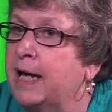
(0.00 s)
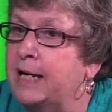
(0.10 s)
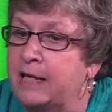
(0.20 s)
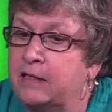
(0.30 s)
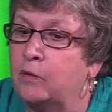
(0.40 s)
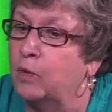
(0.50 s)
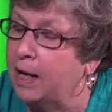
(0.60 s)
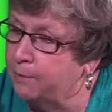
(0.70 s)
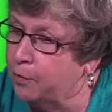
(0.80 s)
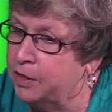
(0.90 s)
And I thought, well,
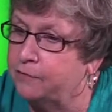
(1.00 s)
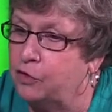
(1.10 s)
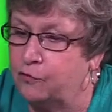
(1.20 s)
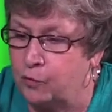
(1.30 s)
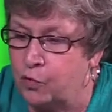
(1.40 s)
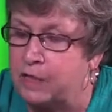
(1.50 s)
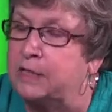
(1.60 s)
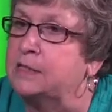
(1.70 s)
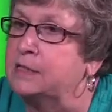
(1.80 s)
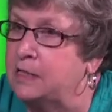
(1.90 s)
I'm proud of you for wanting
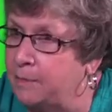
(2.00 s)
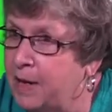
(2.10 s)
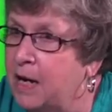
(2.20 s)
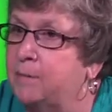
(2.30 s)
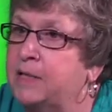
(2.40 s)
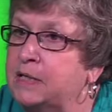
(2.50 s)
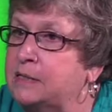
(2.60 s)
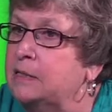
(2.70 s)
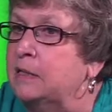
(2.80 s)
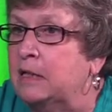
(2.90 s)
to step out
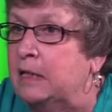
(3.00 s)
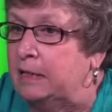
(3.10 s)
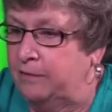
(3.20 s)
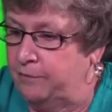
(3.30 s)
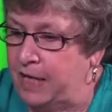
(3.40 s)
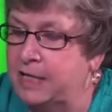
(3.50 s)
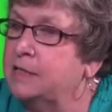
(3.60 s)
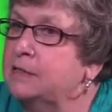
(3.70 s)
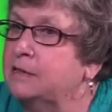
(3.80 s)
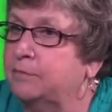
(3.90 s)
because that
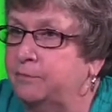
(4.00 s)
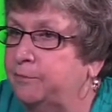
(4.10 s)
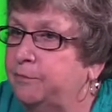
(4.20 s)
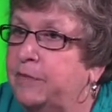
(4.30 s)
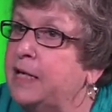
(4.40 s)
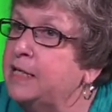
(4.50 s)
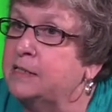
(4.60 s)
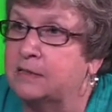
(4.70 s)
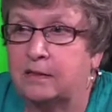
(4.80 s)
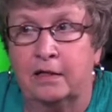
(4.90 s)
is
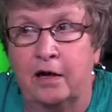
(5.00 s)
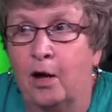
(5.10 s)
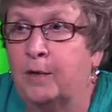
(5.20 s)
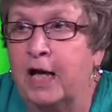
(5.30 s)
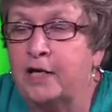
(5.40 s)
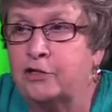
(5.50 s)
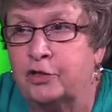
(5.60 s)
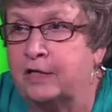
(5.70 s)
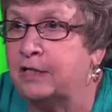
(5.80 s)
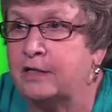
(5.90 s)
an
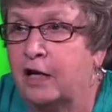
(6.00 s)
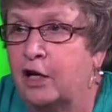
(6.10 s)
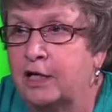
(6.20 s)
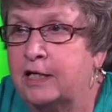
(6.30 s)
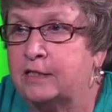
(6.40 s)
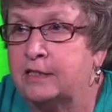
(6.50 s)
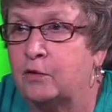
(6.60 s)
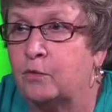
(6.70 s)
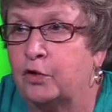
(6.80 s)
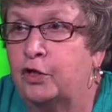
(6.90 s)
obligation that a lot of kids
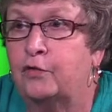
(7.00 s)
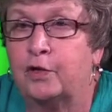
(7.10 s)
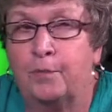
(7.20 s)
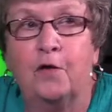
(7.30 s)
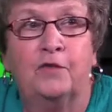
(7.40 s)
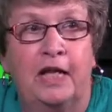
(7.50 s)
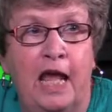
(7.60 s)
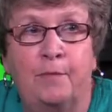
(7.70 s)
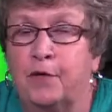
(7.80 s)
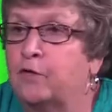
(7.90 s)
don't want to do. They're perfectly
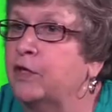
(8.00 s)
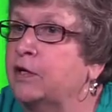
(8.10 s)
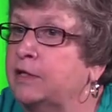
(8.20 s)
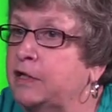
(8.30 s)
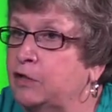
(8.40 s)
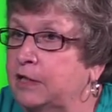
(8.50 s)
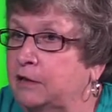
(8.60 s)
happy over there in their little.